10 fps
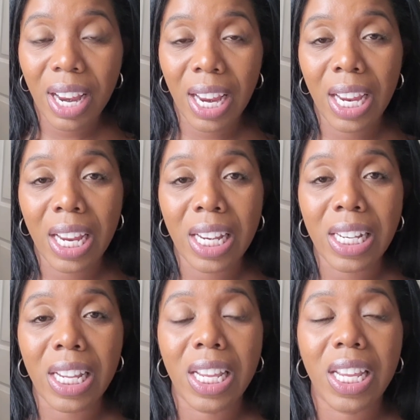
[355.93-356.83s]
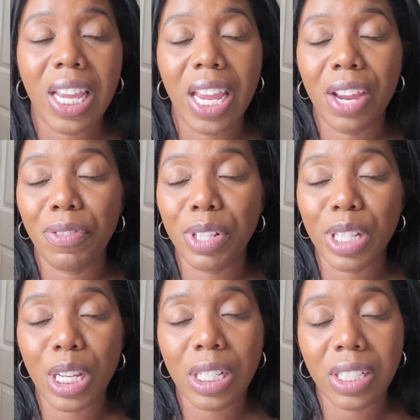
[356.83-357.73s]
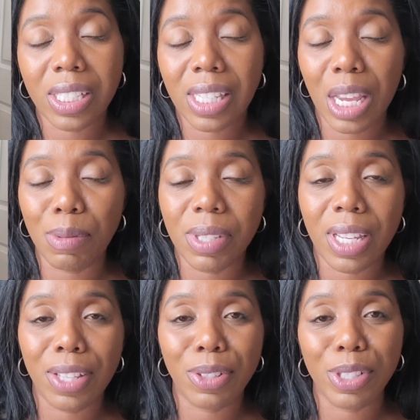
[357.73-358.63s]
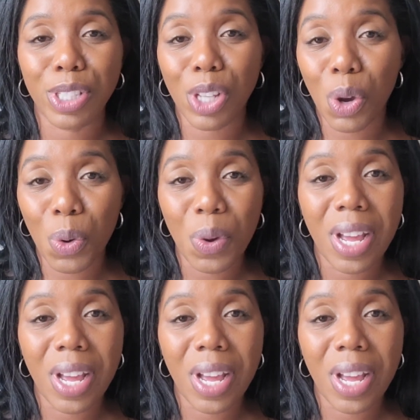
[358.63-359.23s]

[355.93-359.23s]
and everything just came together so